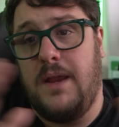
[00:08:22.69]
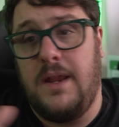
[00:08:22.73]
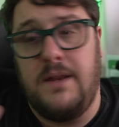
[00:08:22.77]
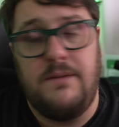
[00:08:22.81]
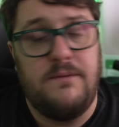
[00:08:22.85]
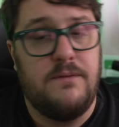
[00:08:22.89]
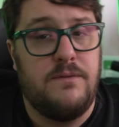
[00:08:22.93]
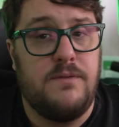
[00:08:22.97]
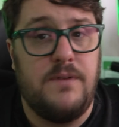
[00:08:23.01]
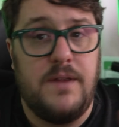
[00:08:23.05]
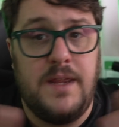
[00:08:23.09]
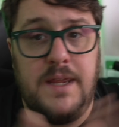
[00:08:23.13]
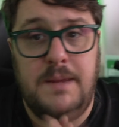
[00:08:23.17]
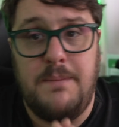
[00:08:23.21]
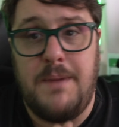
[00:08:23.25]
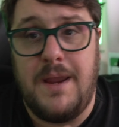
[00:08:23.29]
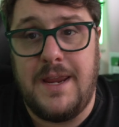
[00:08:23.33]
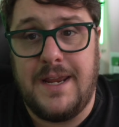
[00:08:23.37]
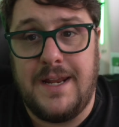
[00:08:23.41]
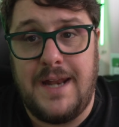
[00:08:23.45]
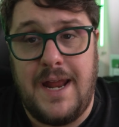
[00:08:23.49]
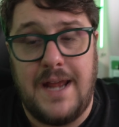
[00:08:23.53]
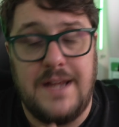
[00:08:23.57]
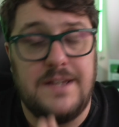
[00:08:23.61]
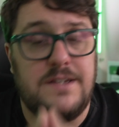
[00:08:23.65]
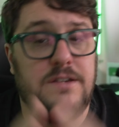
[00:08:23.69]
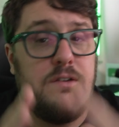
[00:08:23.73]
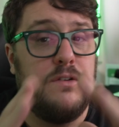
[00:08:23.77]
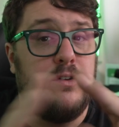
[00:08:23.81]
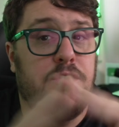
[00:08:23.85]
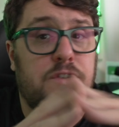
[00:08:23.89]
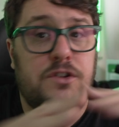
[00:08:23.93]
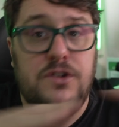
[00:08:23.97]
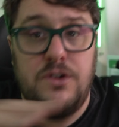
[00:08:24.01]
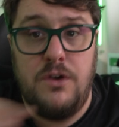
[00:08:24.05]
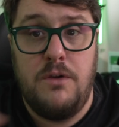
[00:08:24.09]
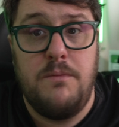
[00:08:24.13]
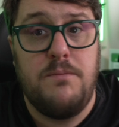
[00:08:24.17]
and eBay Connector
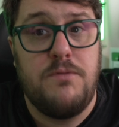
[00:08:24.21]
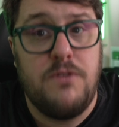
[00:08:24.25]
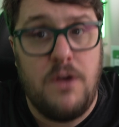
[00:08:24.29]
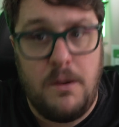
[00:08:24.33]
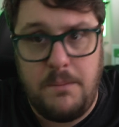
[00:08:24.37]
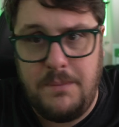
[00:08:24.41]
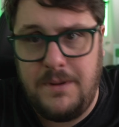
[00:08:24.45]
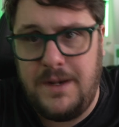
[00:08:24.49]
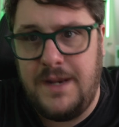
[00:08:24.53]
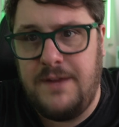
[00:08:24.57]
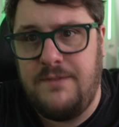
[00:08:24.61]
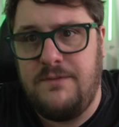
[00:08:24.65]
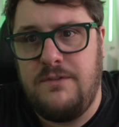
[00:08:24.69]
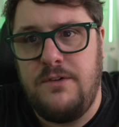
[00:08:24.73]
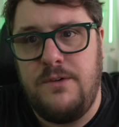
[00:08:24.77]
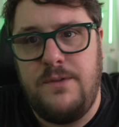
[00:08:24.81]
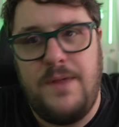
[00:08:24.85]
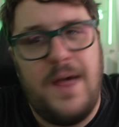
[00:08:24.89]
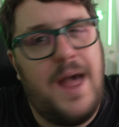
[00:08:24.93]
and do it properly through